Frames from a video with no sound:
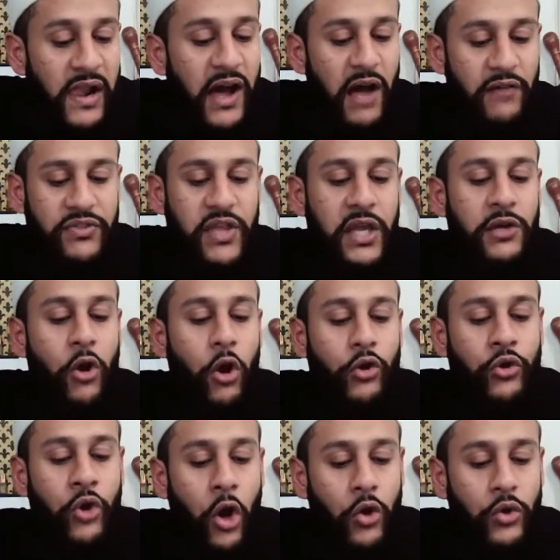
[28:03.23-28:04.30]
Have they not
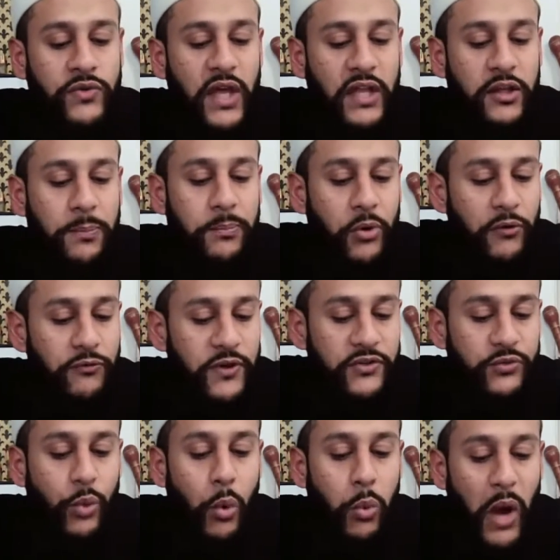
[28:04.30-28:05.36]
known that the
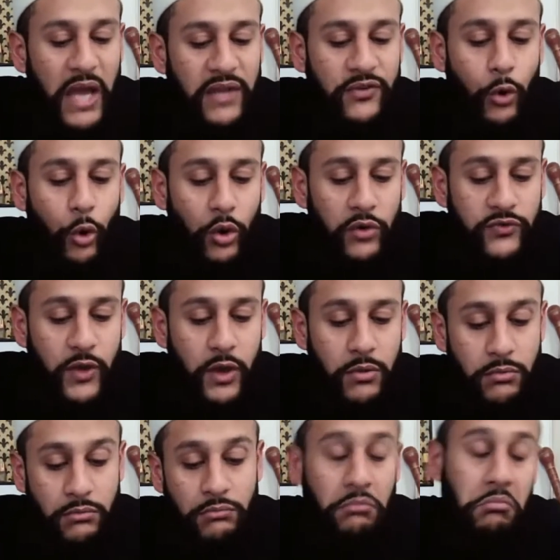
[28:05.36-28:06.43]
prophets were wiser also?
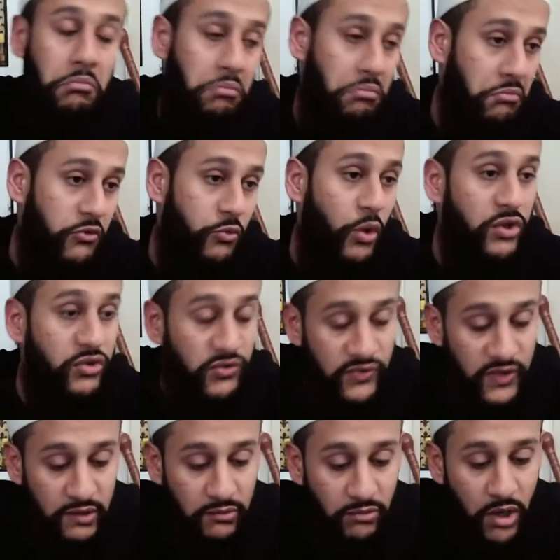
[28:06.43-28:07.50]
That's what I just
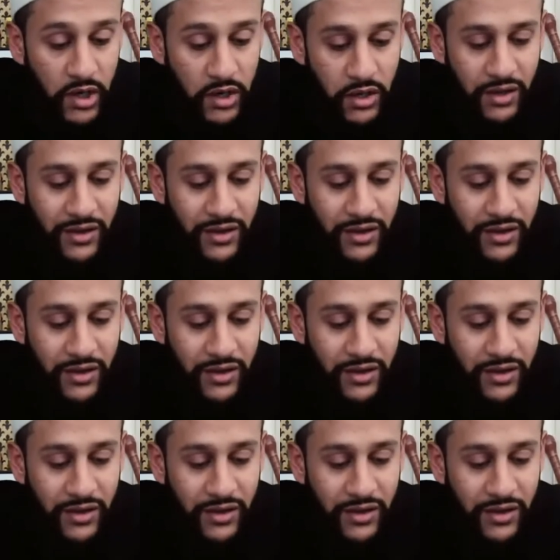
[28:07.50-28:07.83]
said, right?